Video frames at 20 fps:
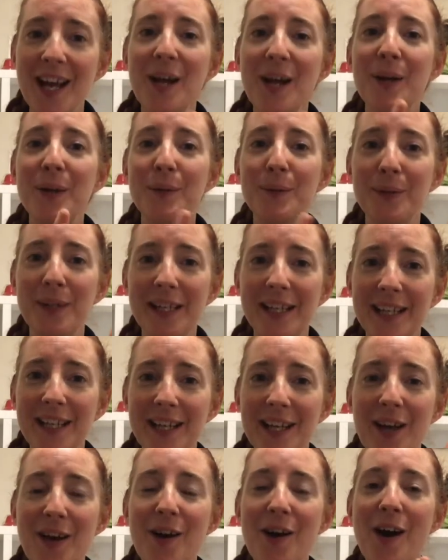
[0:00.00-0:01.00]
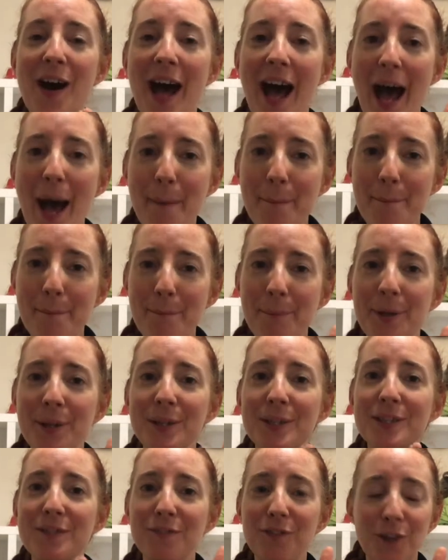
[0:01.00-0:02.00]
will your
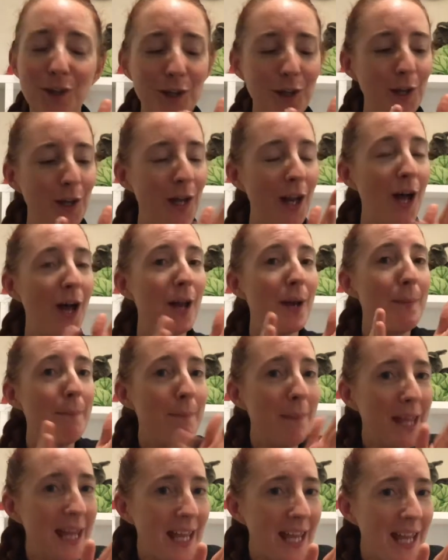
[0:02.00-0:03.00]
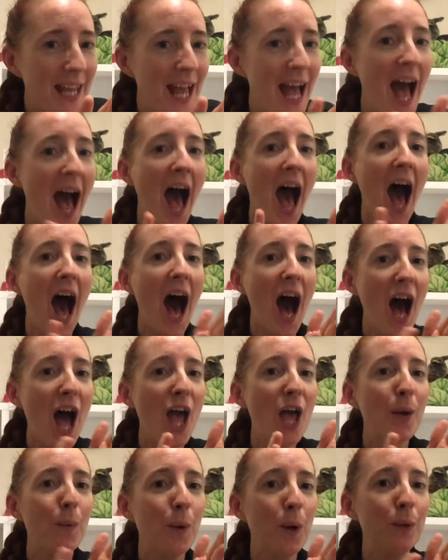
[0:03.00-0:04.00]
apples fall on me?
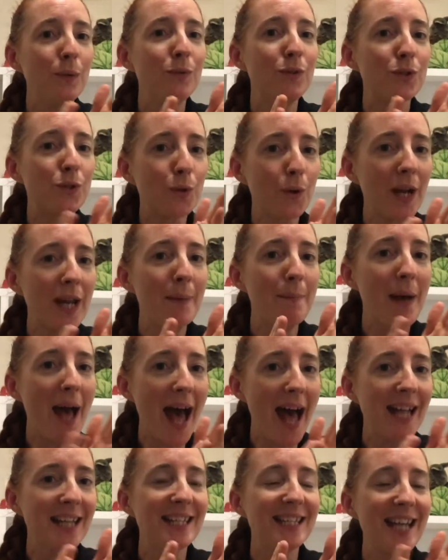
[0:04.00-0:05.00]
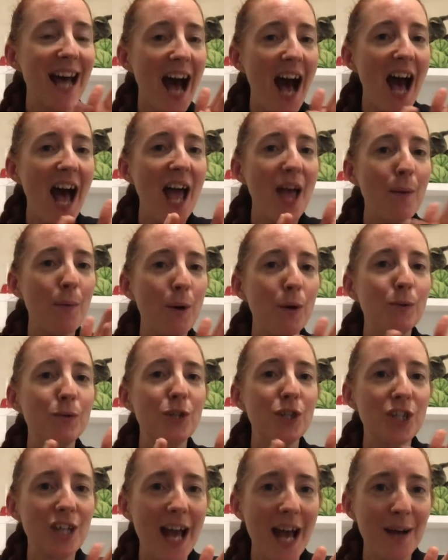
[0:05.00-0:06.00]
I won't scream and I won't
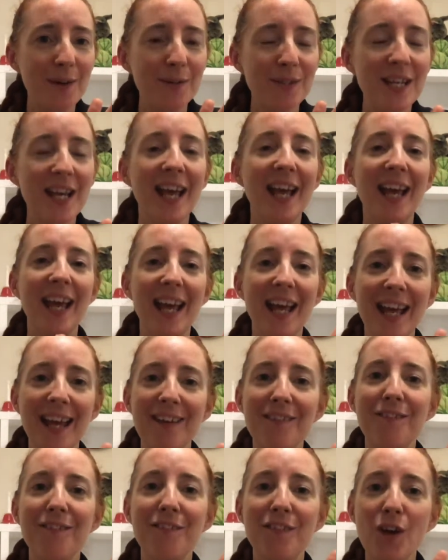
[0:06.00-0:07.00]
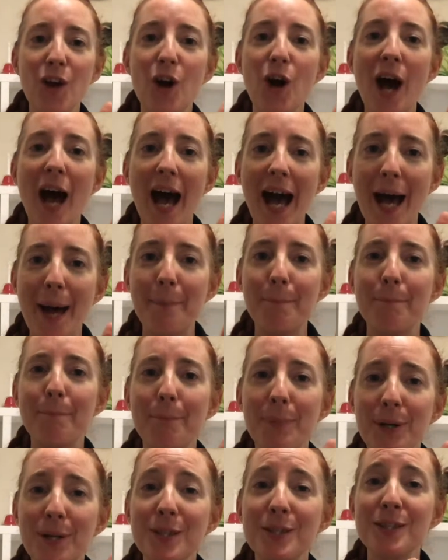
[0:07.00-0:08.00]
shout if your
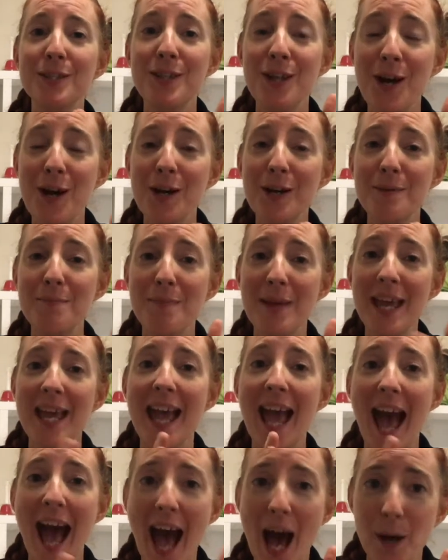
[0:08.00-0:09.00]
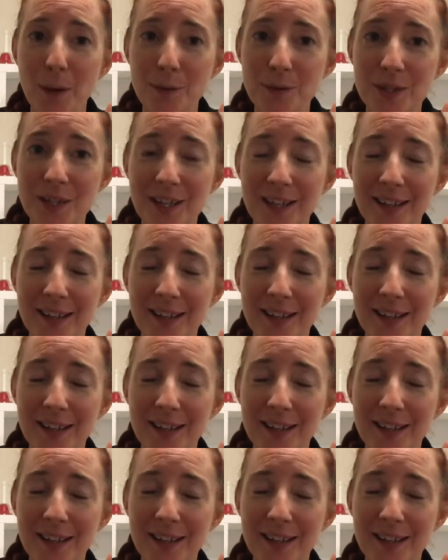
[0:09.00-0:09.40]
apples knock me out.